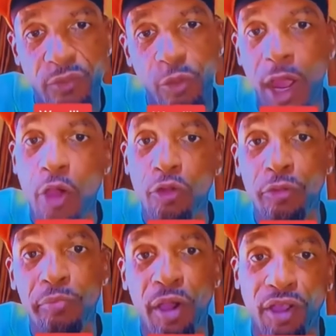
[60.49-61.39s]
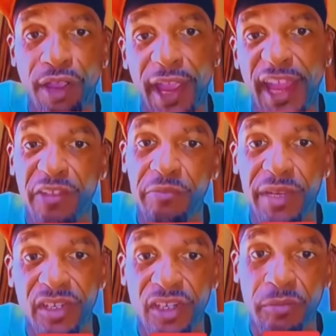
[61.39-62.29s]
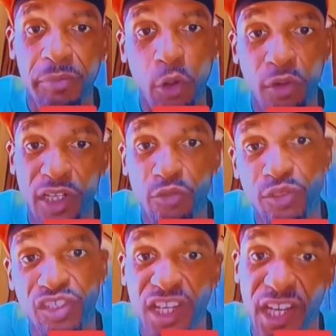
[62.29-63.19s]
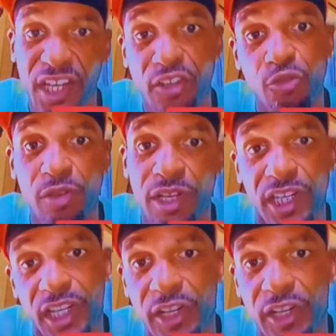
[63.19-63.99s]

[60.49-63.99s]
where all the punk-ass Mexican police were scared to run in